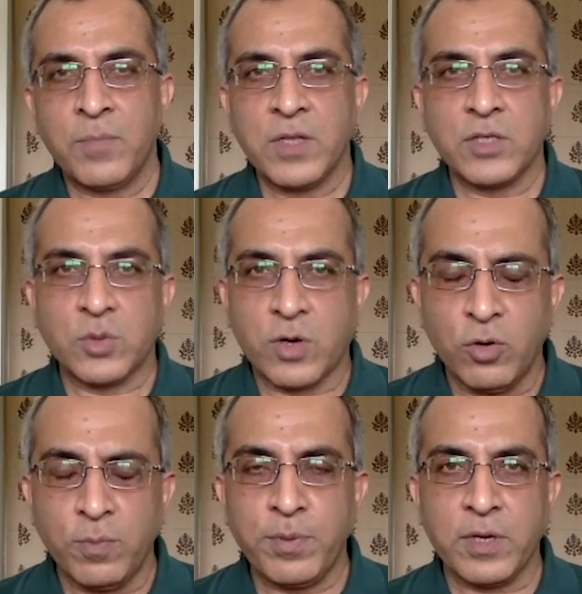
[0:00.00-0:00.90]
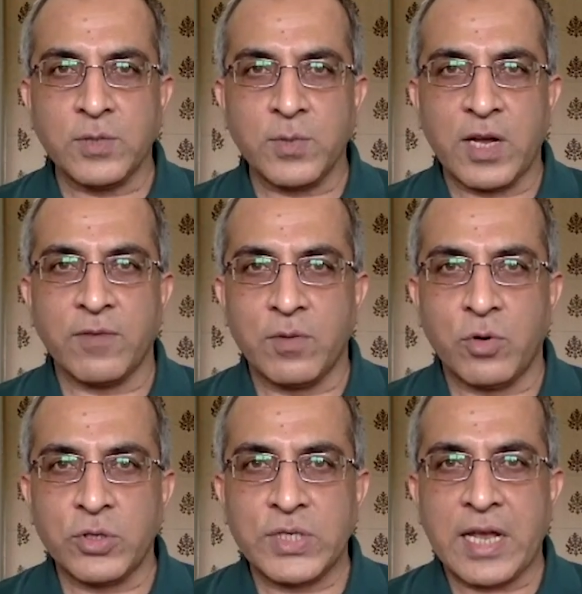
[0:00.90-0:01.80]
Swarup is one of the
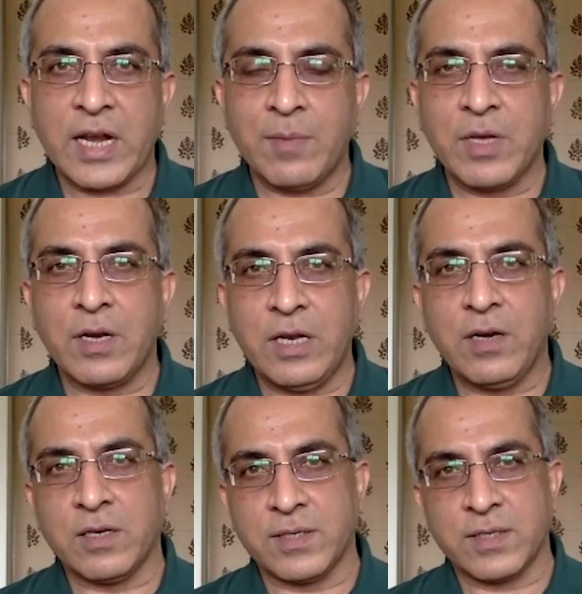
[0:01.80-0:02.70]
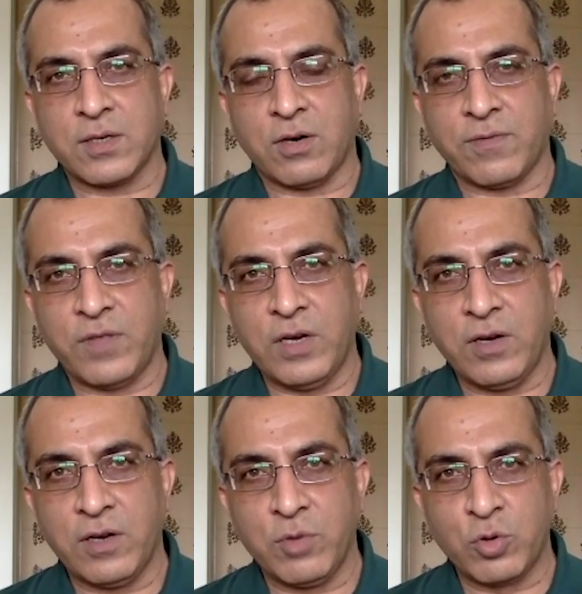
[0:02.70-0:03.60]
most dynamic leaders of the
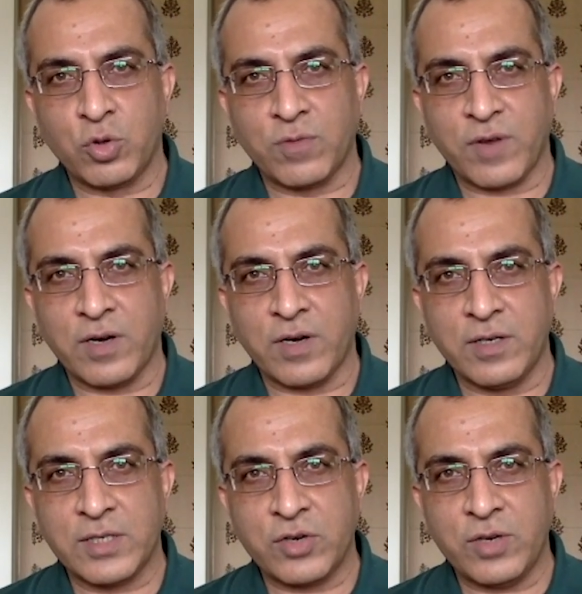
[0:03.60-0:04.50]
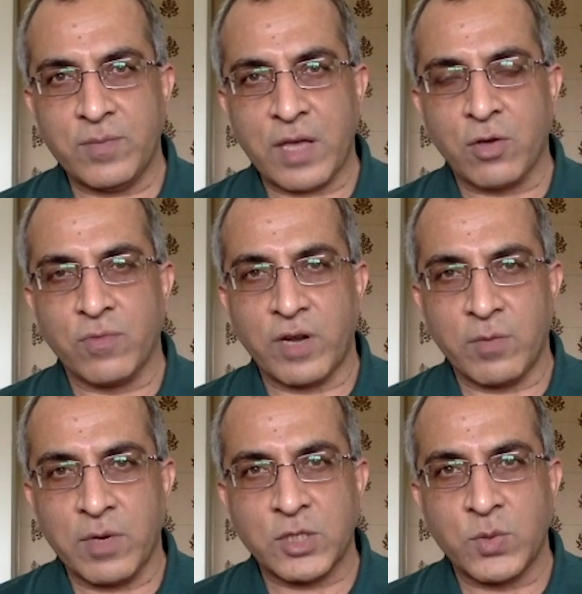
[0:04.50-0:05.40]
Indian mutual fund industry. Thank you very
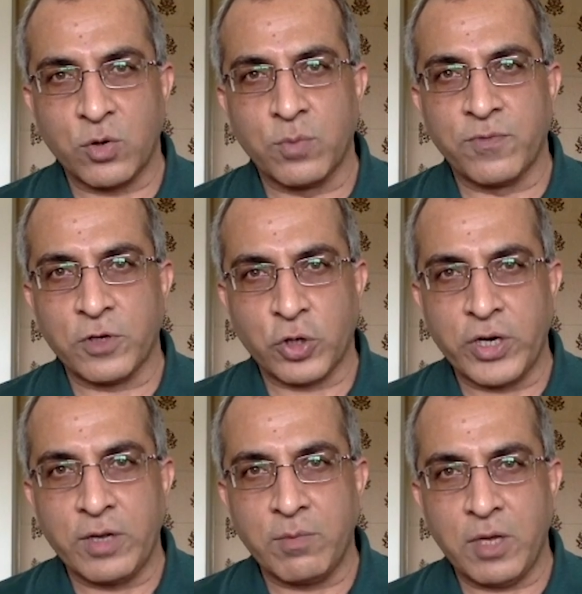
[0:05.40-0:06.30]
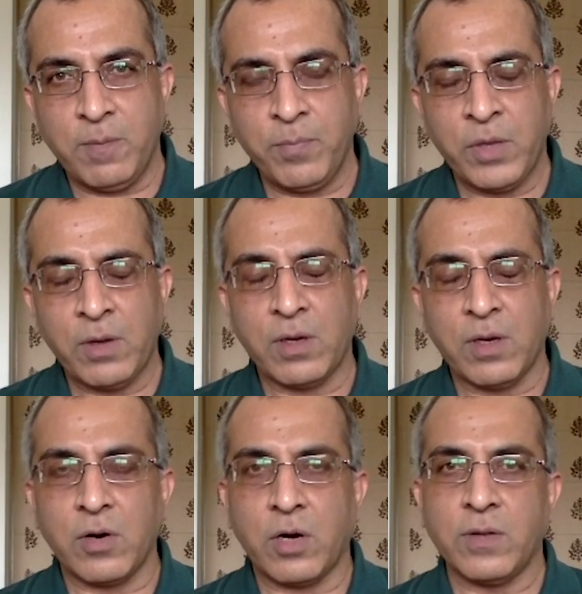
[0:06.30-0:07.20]
much, Swarup, for joining me
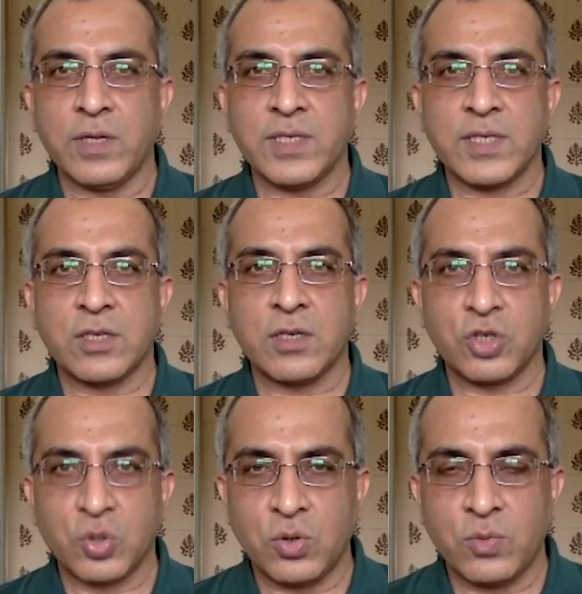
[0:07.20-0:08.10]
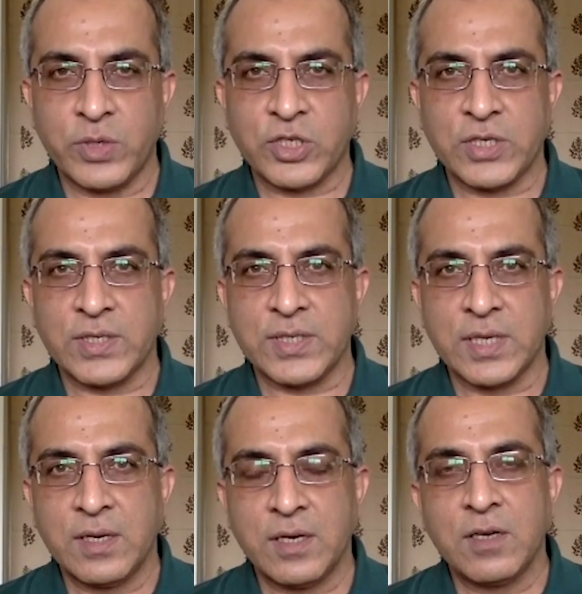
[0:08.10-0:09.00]
here on this show, which is
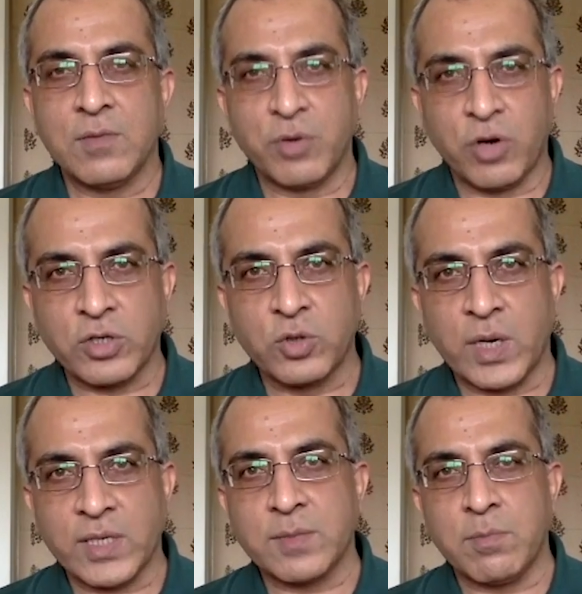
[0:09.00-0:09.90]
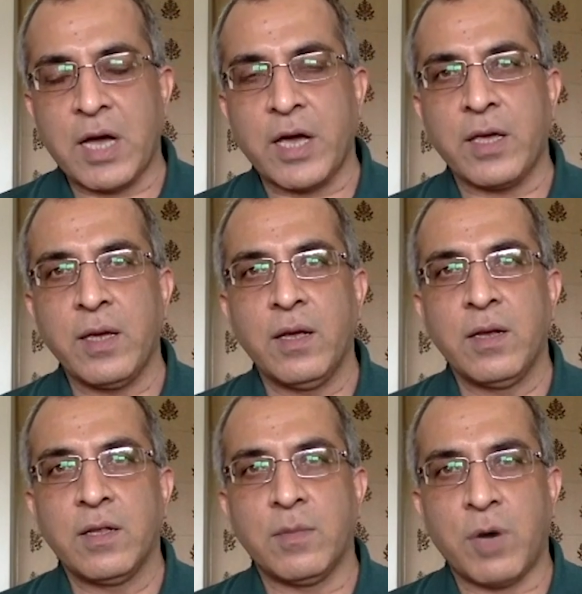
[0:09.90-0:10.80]
brought to us by
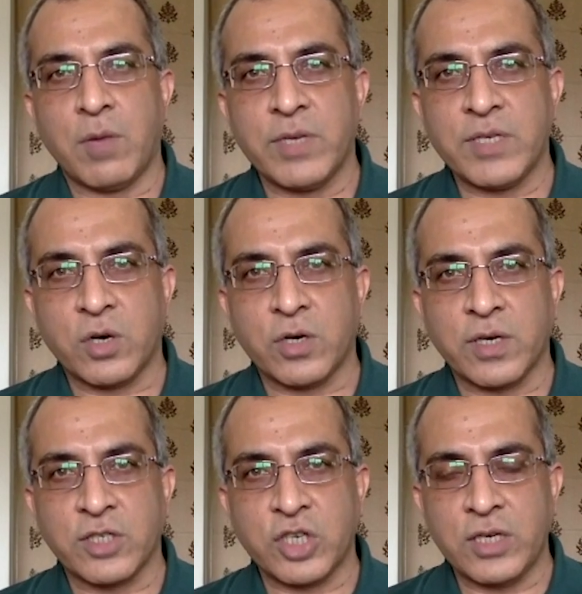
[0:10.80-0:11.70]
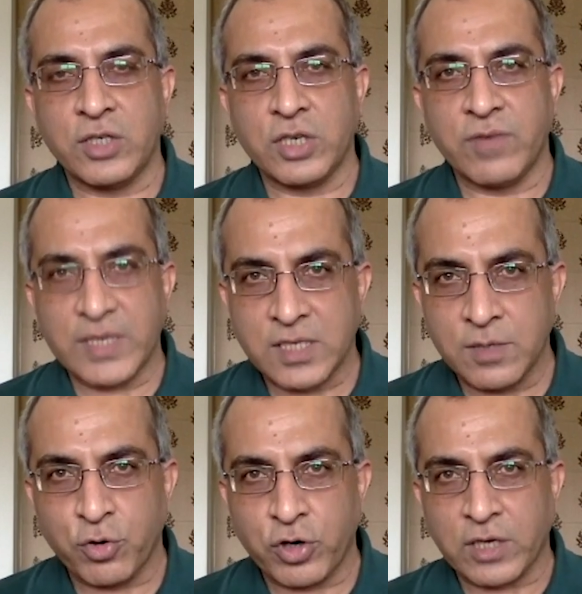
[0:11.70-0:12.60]
the Bombay Stock Exchange Investor
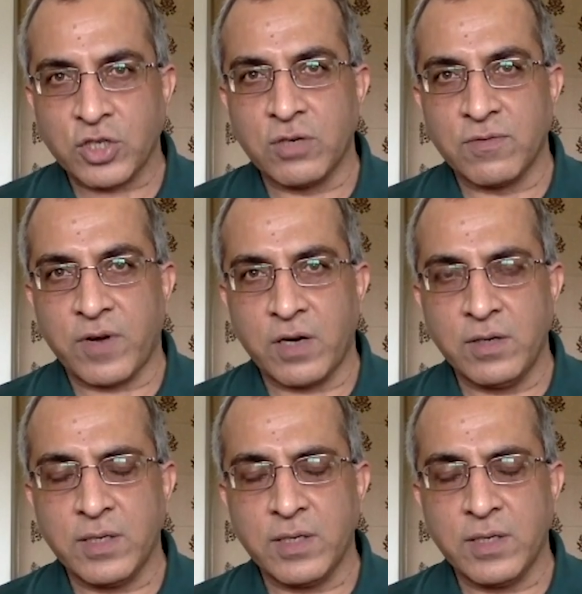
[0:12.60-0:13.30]
Protection Fund.